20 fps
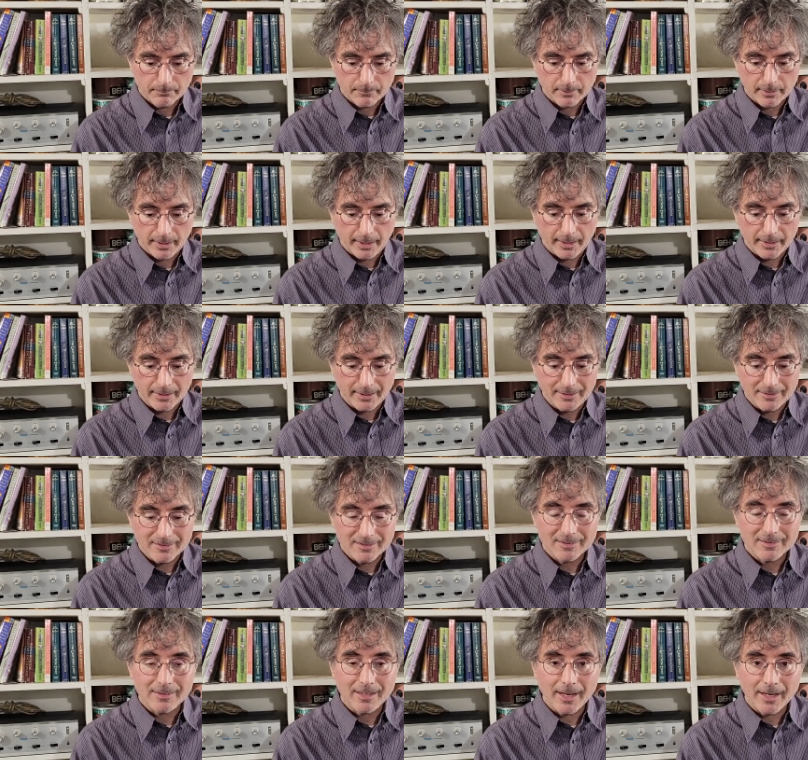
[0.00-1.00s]
at a
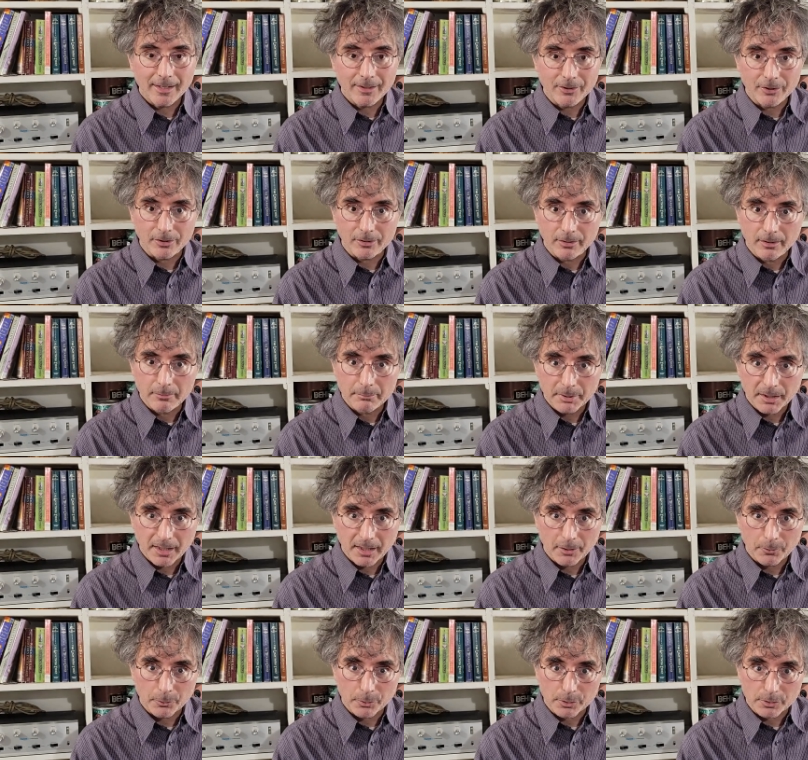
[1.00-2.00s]
standard
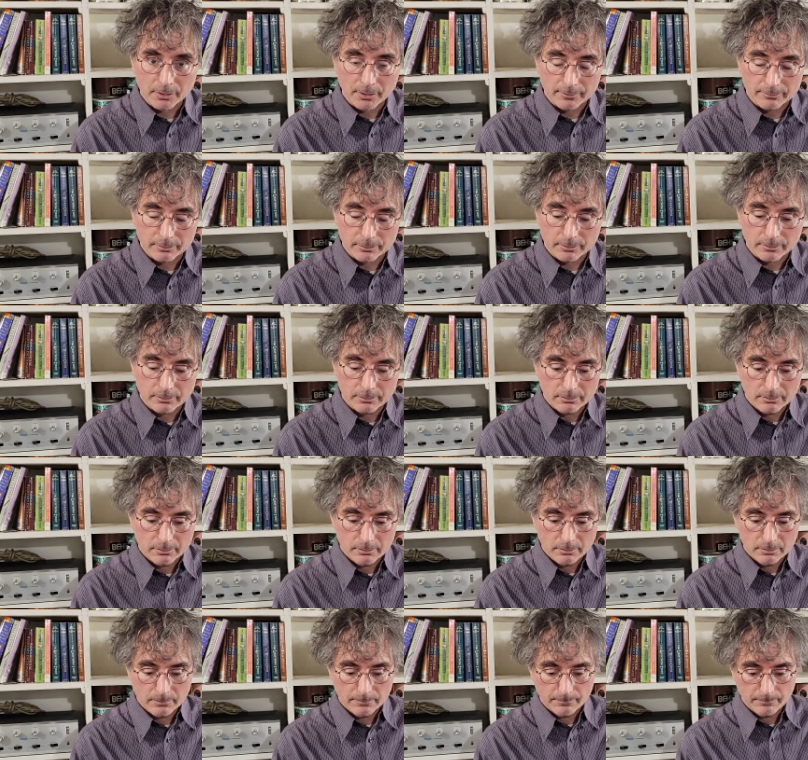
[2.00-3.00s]
power level,
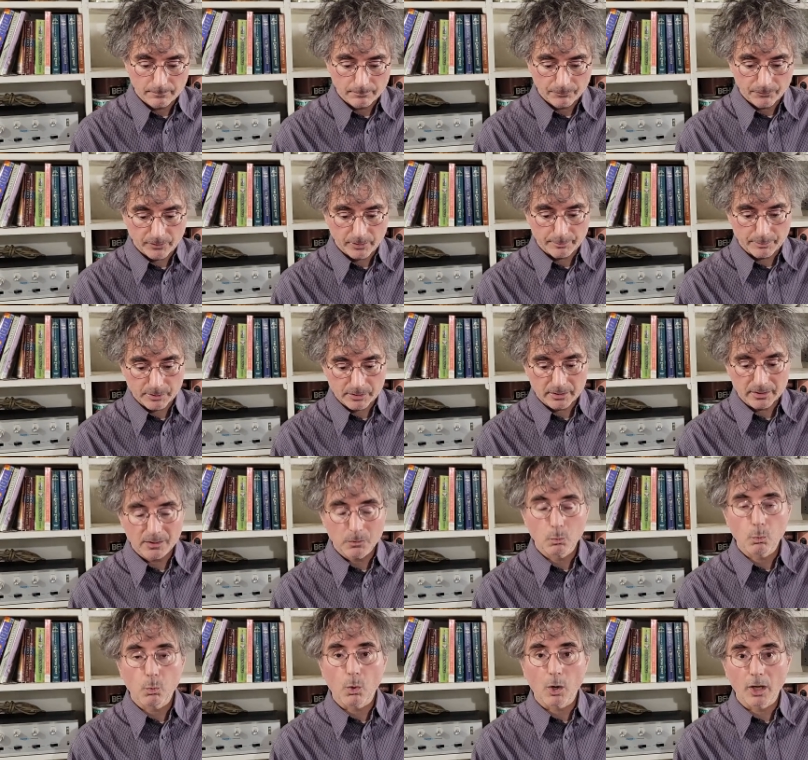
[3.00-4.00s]
typically
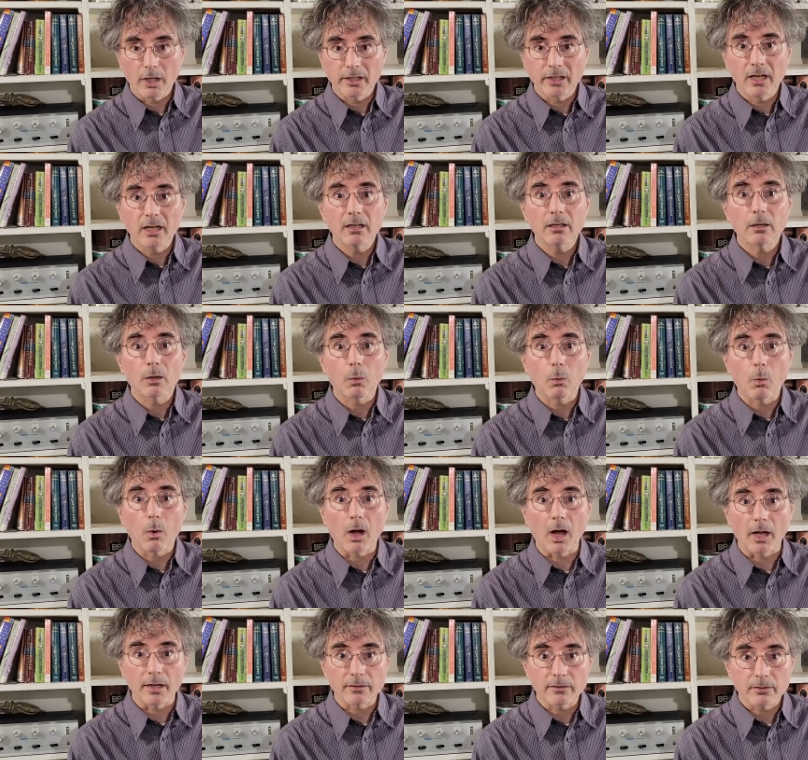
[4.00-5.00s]
1
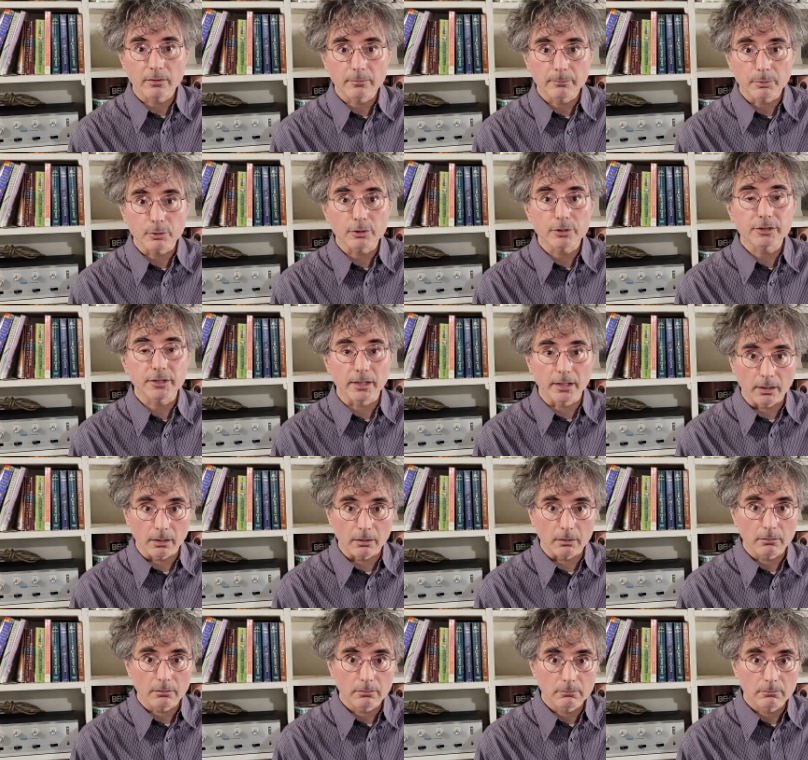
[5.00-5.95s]
watt per channel.